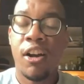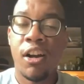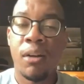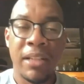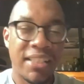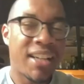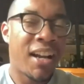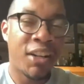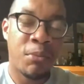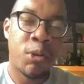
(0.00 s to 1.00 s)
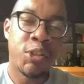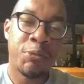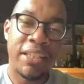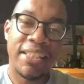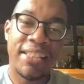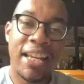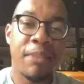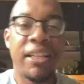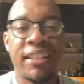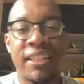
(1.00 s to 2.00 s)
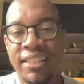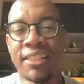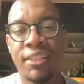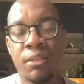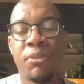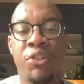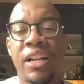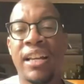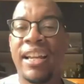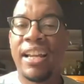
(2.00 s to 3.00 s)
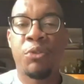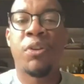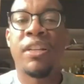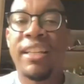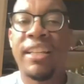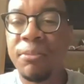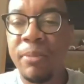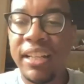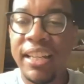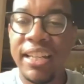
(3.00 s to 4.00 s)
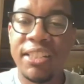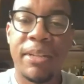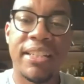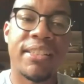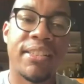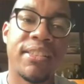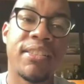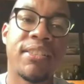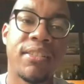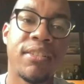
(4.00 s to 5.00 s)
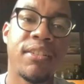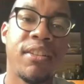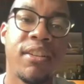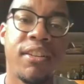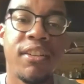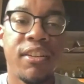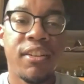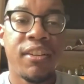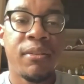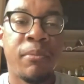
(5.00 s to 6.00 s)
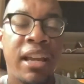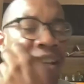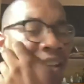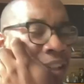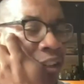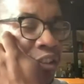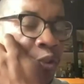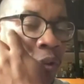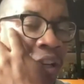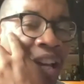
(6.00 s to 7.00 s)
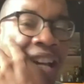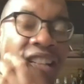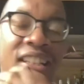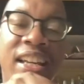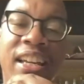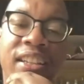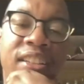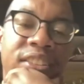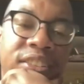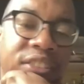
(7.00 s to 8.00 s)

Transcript: And that's kind of the most we can say, because this is something you got to handle on a case by case basis. Anything else you want to add to that?